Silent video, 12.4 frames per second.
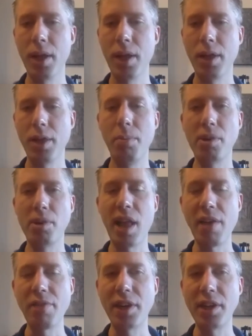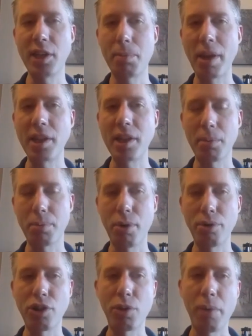most evidence-based
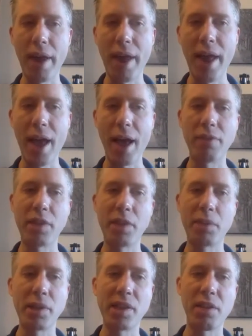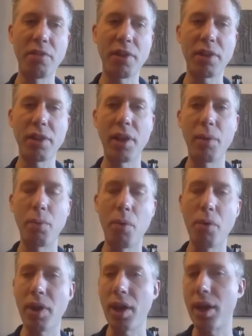approach we have, specifically in
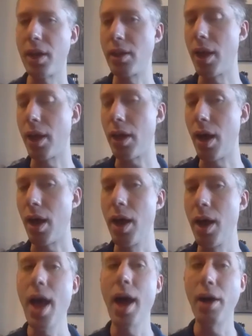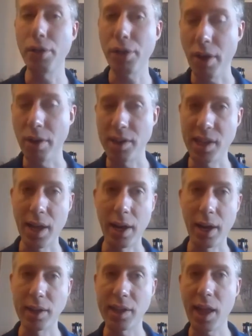working in like healthcare
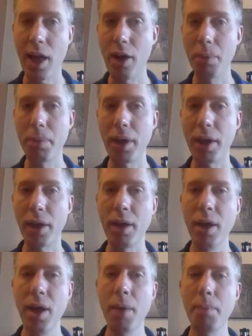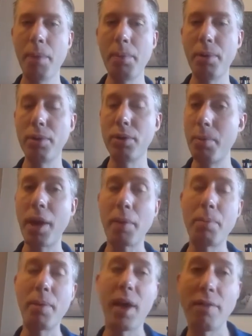settings, helping people to
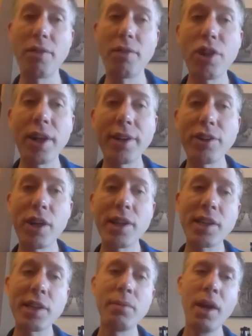make behavior changes.